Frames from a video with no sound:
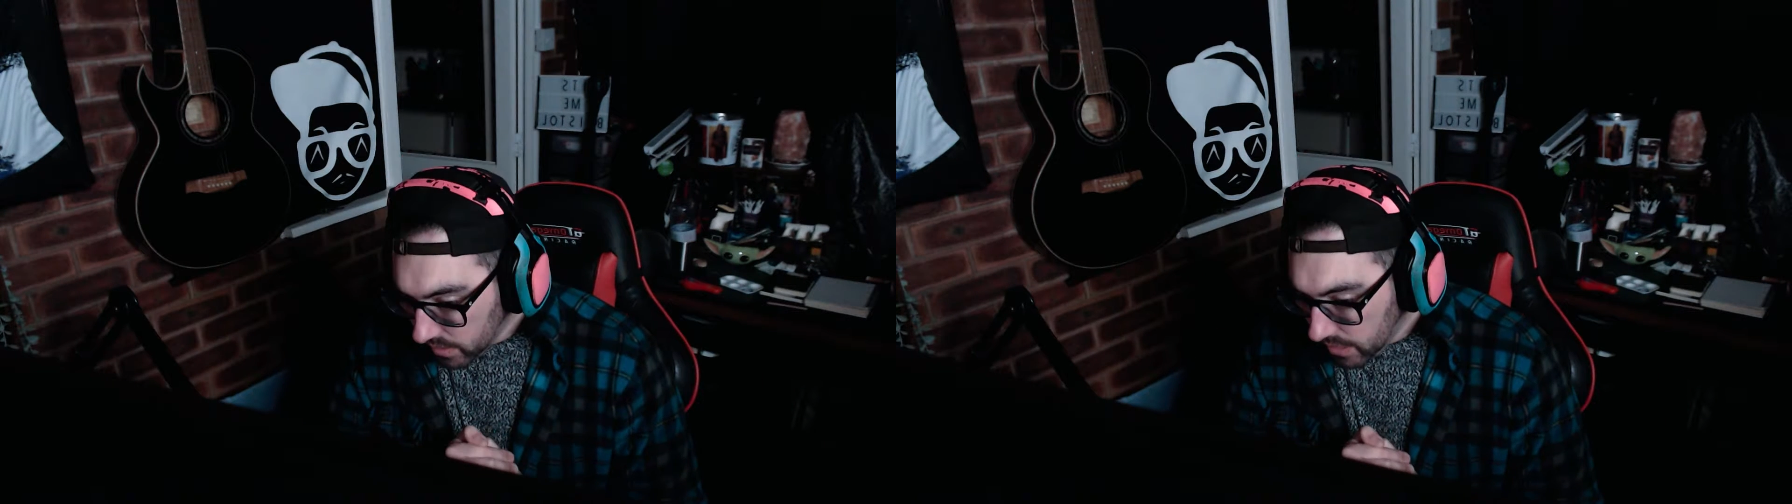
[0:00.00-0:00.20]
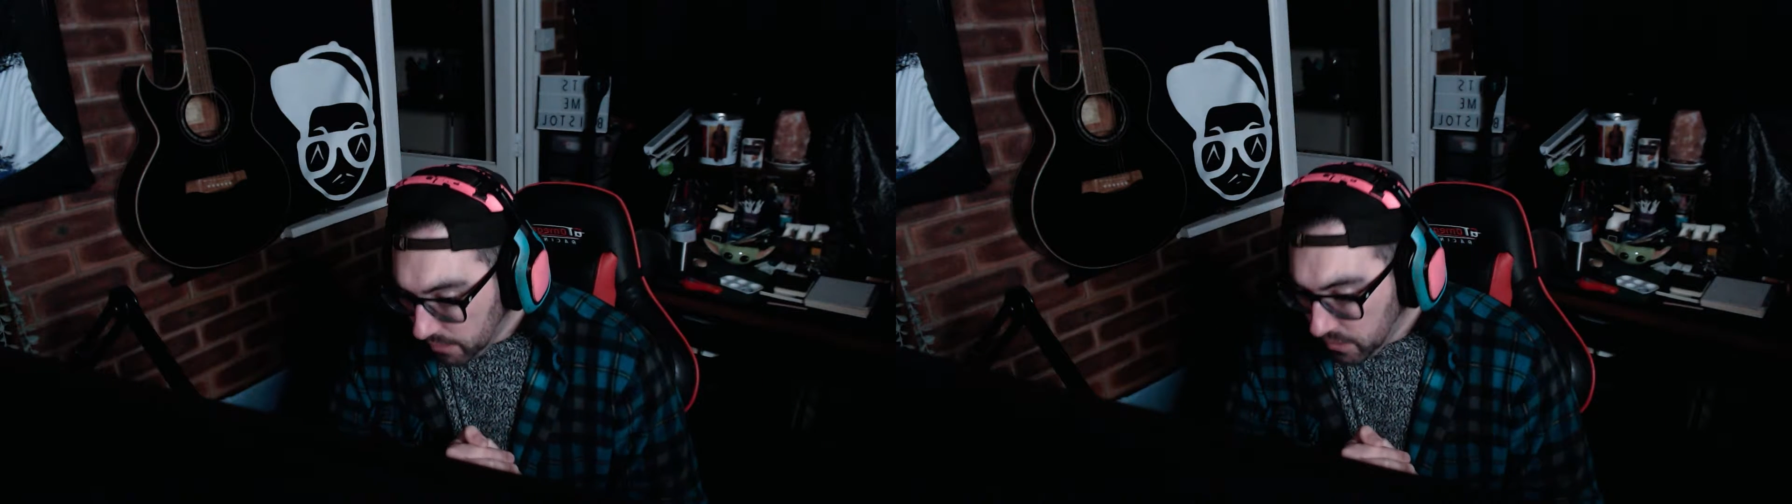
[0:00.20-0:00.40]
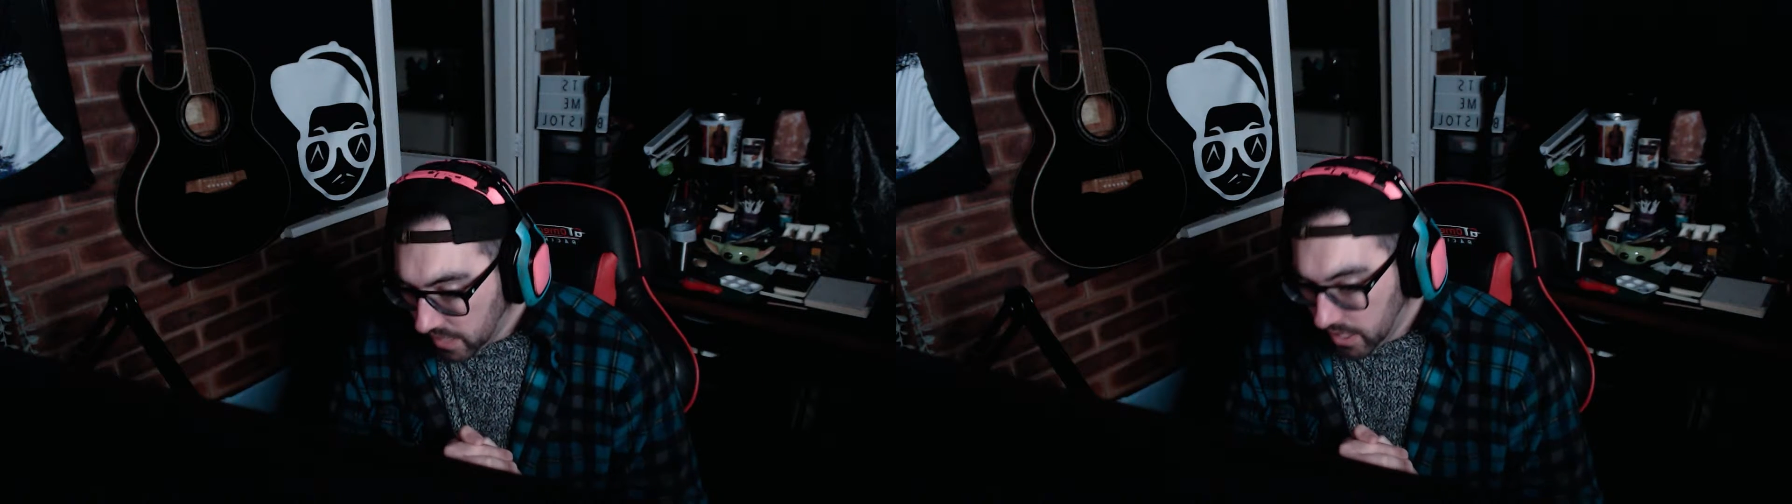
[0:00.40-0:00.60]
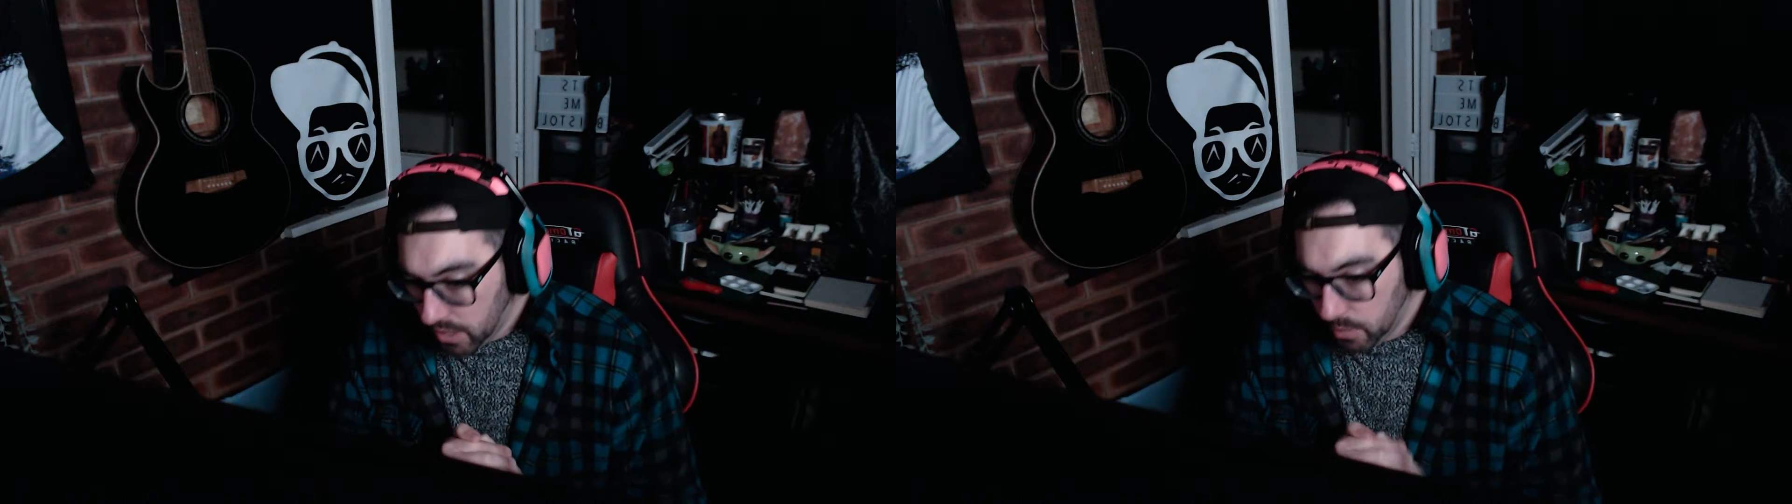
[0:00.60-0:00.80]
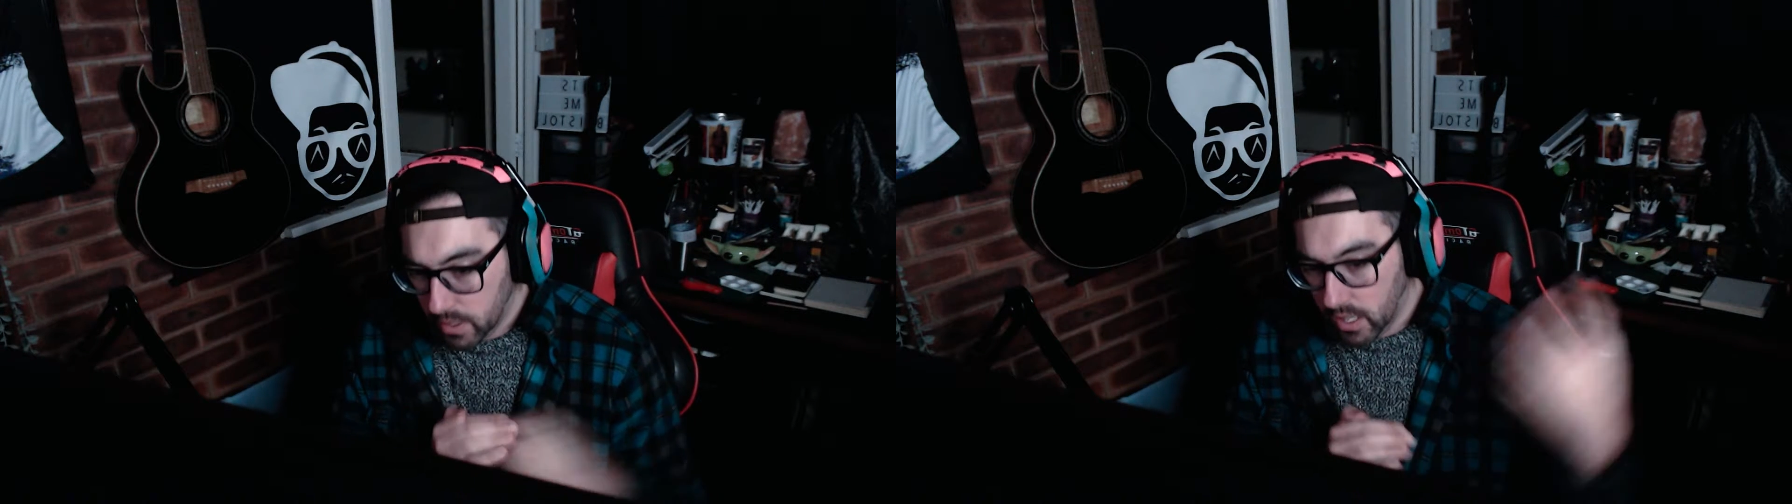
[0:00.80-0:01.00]
If you didn't
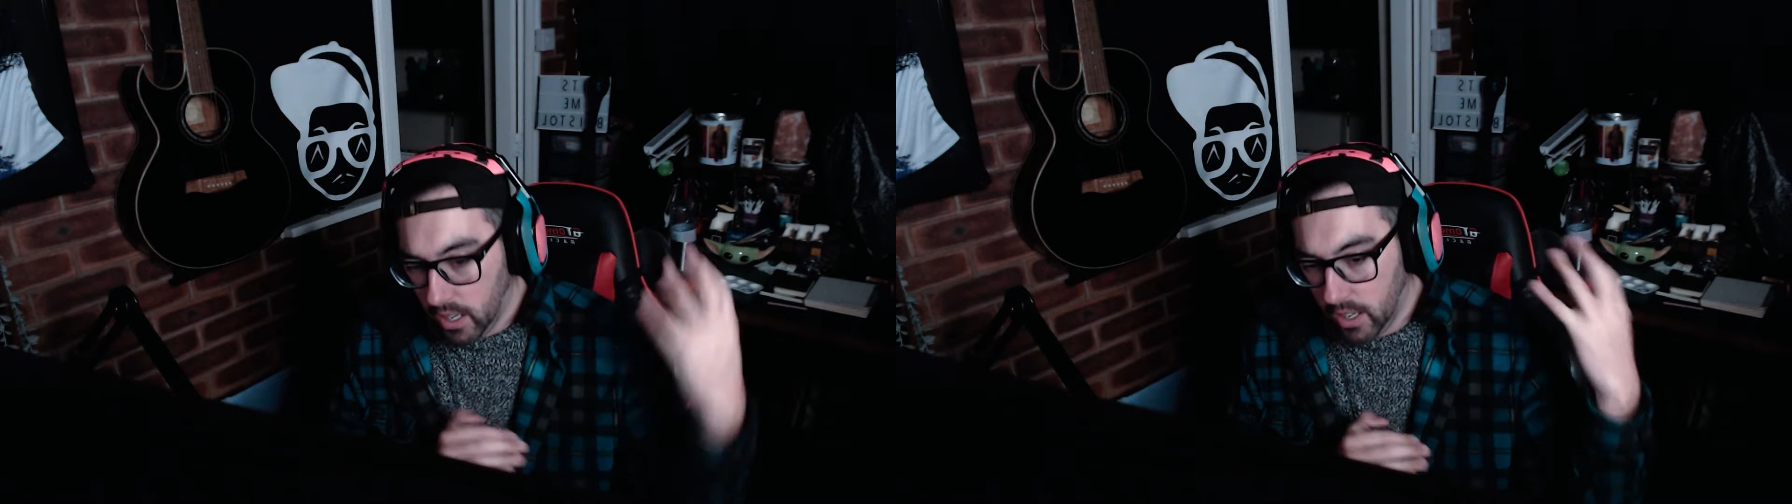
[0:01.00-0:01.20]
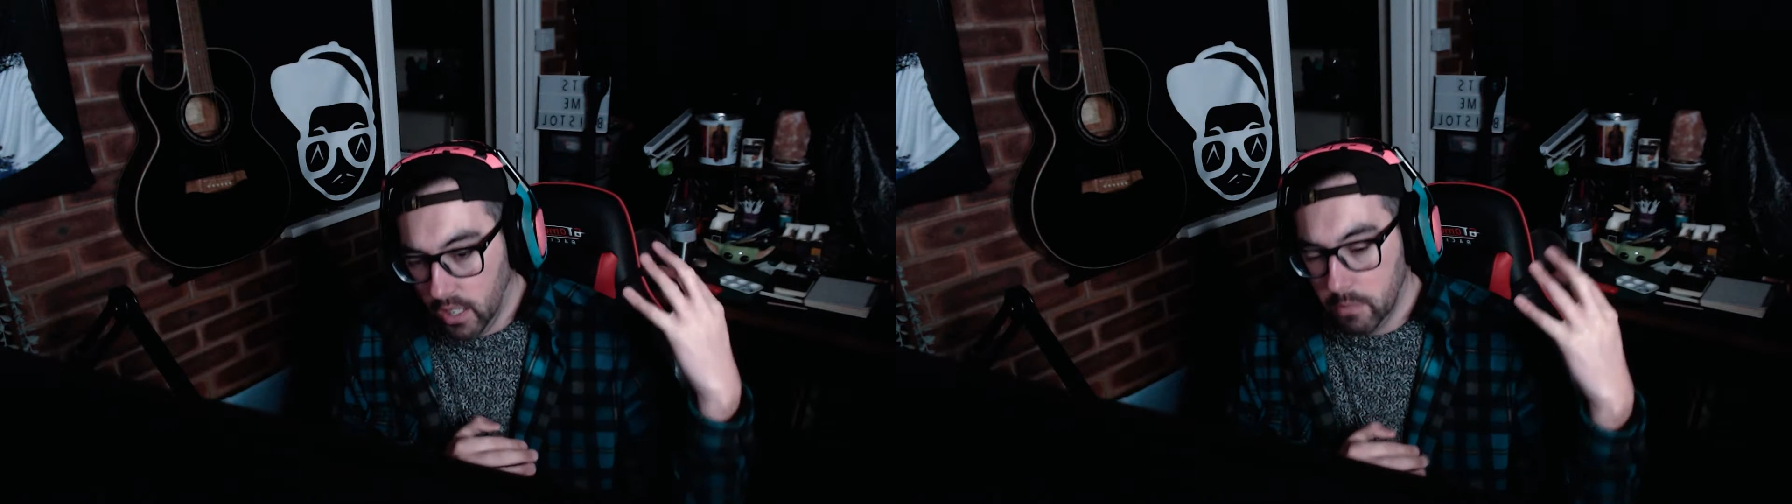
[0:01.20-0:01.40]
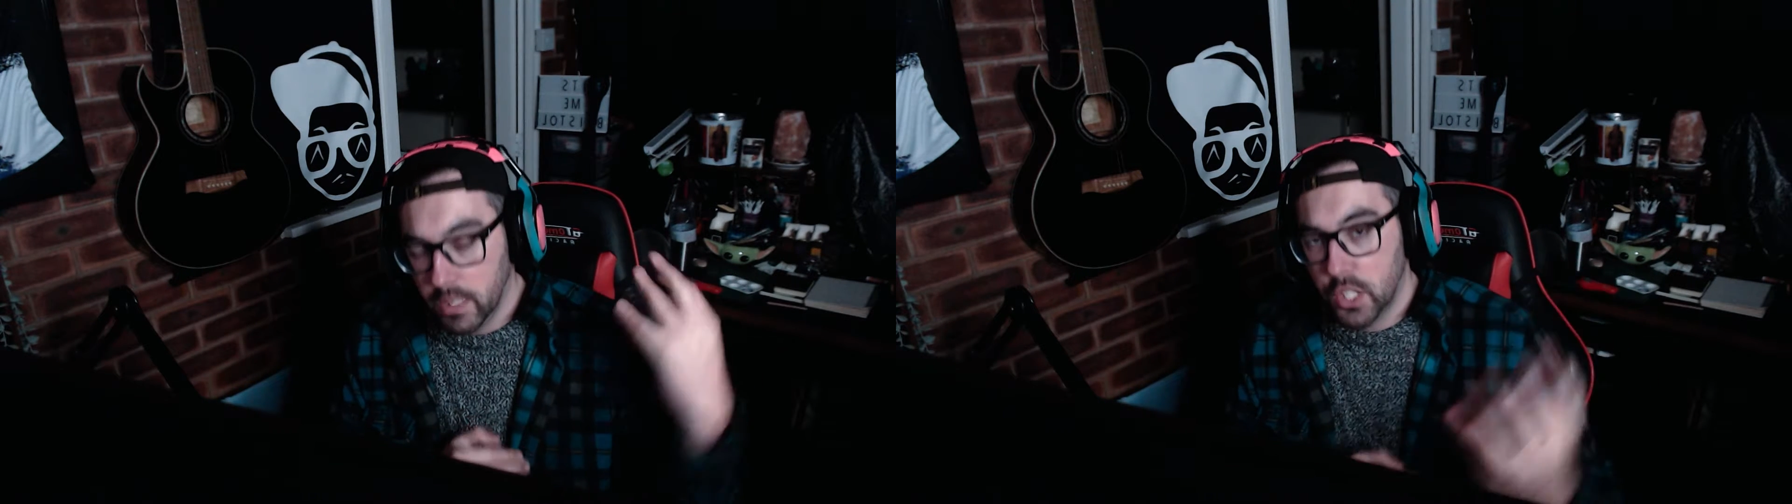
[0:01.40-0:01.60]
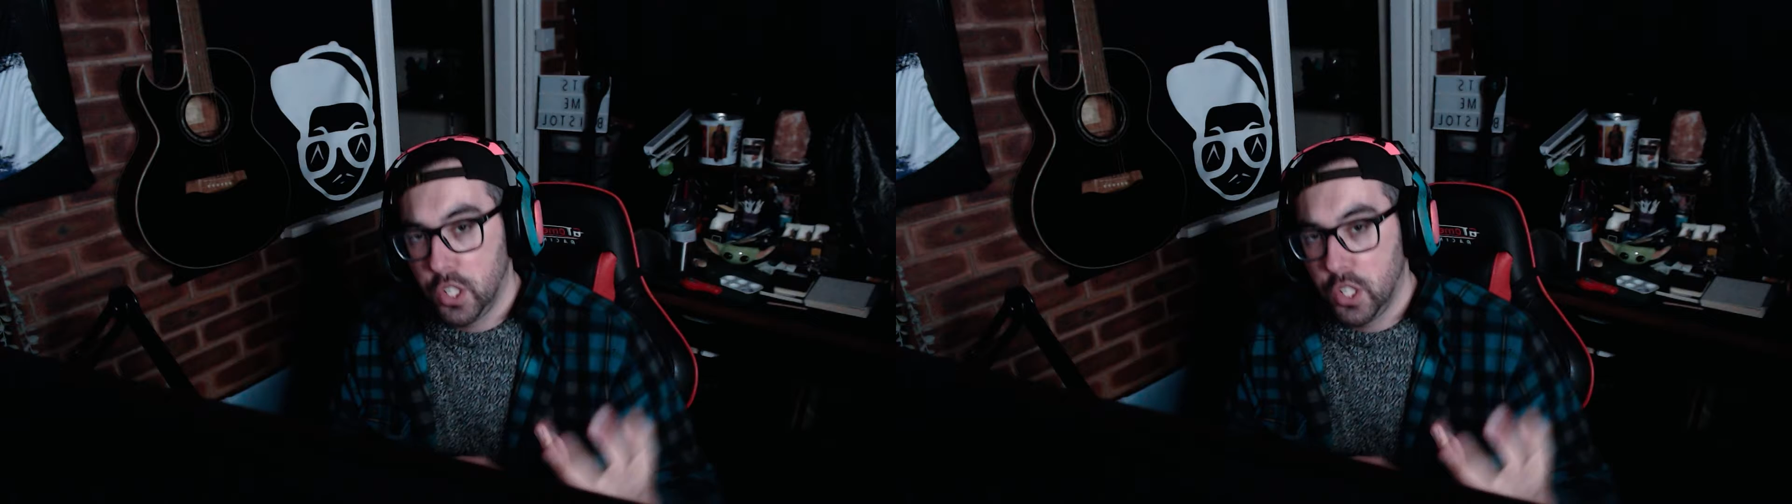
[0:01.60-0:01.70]
know, this